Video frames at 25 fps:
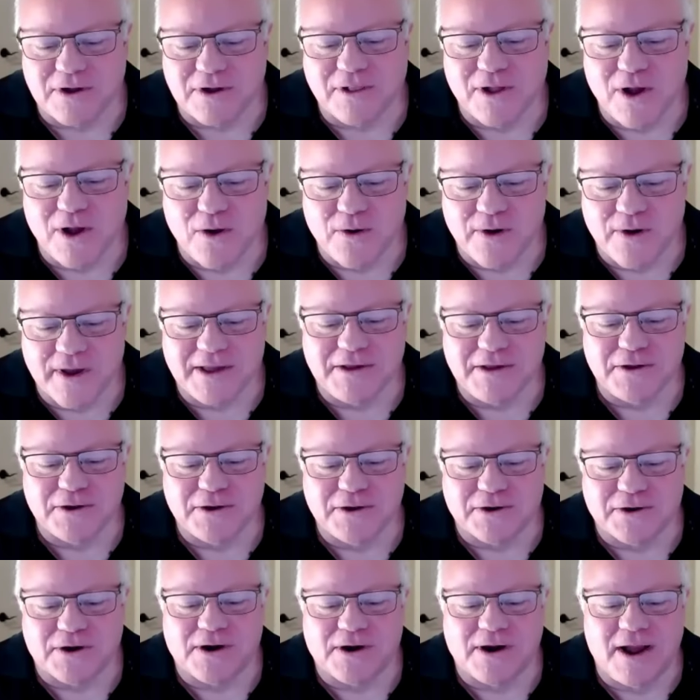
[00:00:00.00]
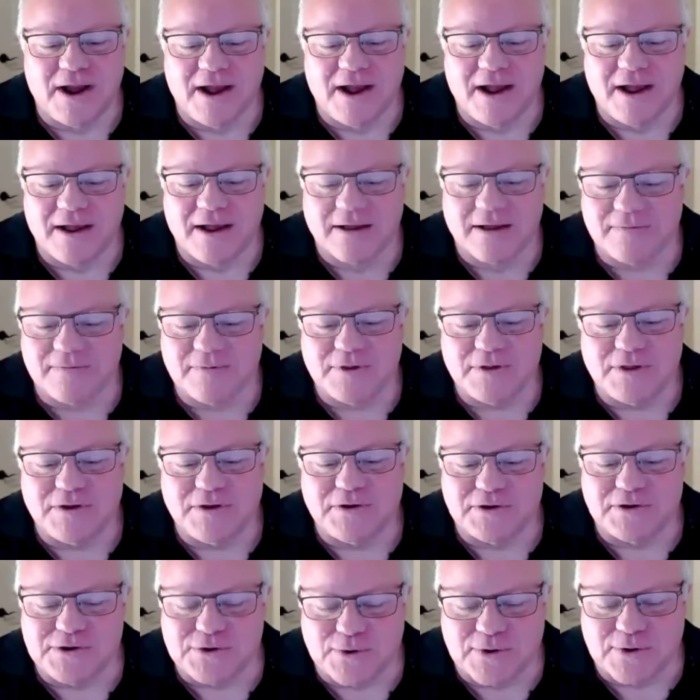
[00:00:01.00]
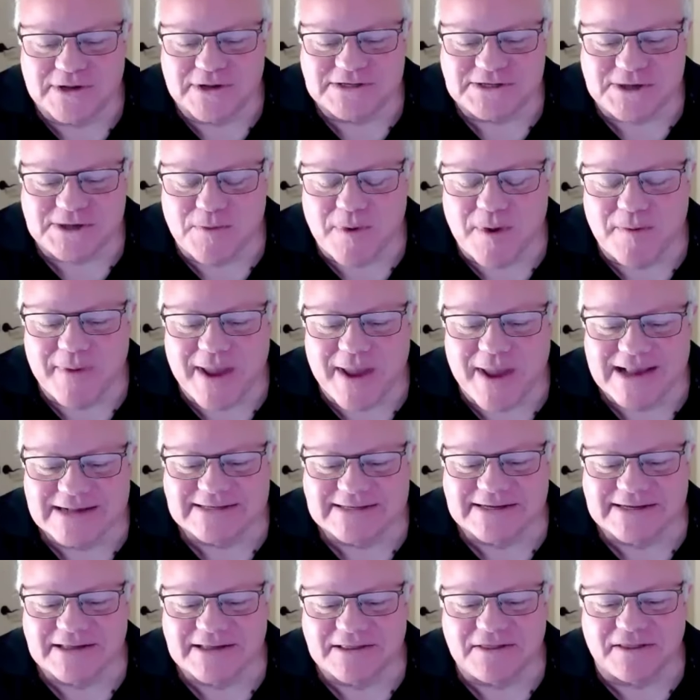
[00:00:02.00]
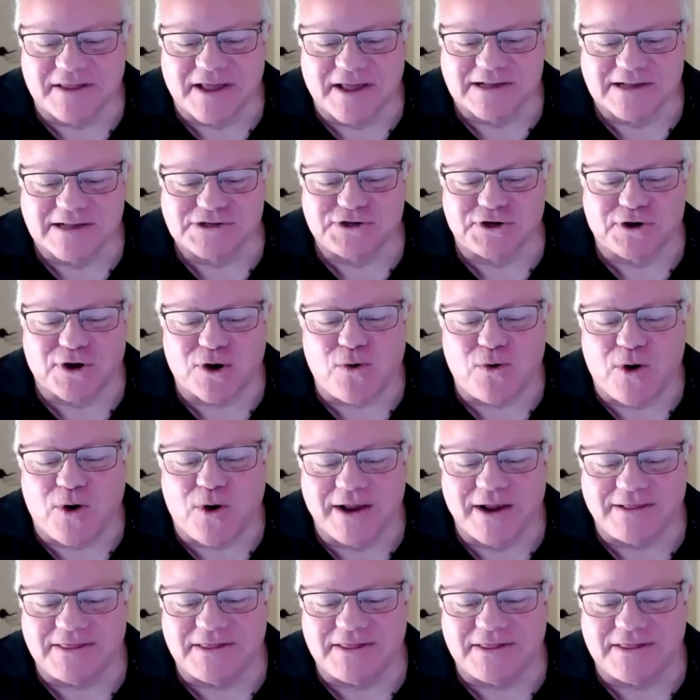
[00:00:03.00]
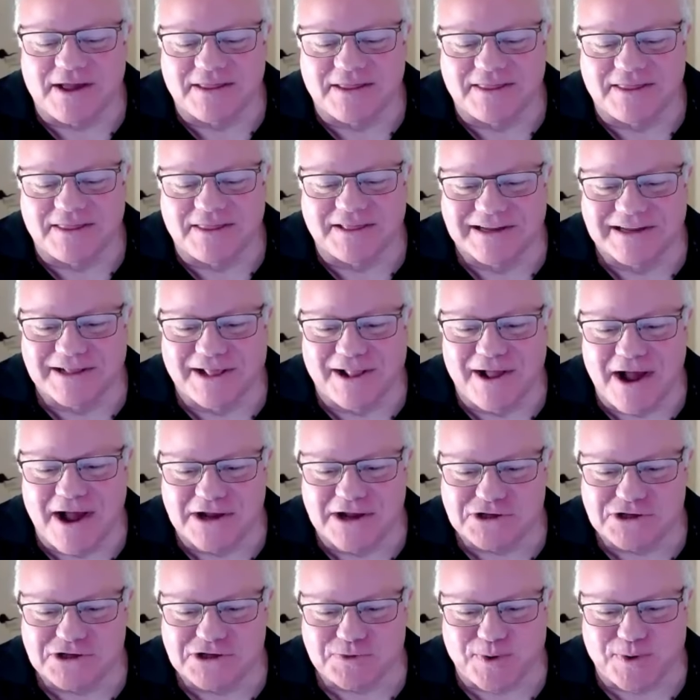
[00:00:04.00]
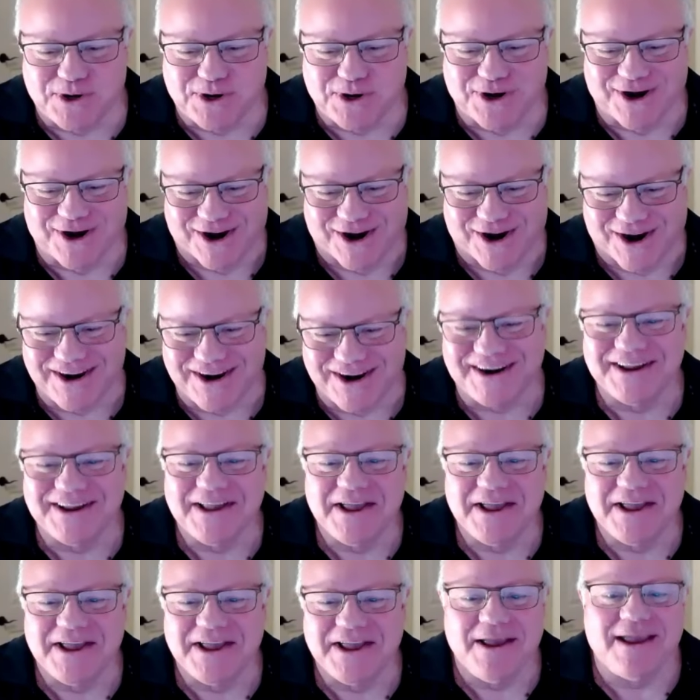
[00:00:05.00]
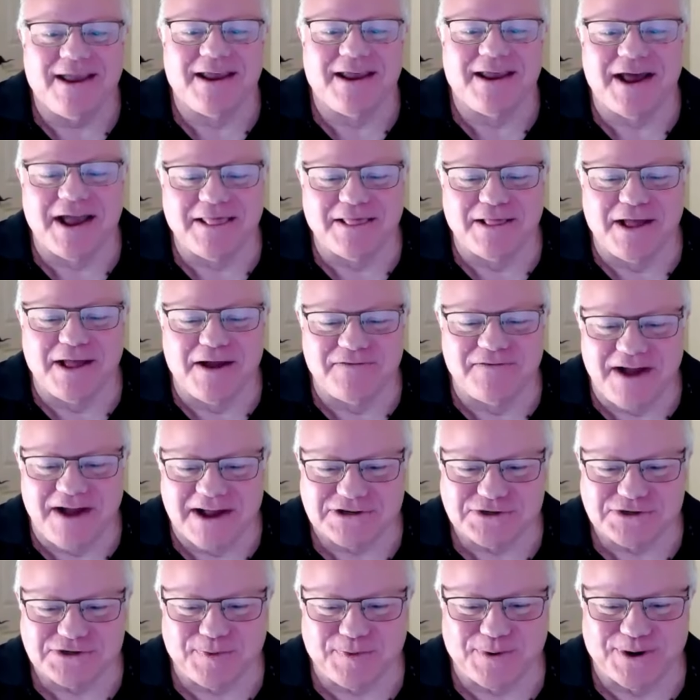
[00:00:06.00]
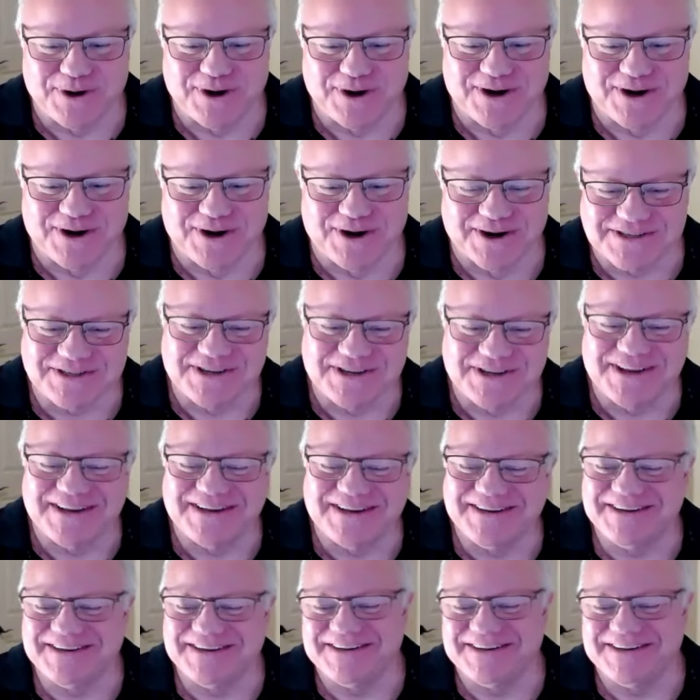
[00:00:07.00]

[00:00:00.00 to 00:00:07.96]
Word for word: you, Chloe. You're doing some amazing things. You're quite the little entrepreneur. And I love entrepreneurs.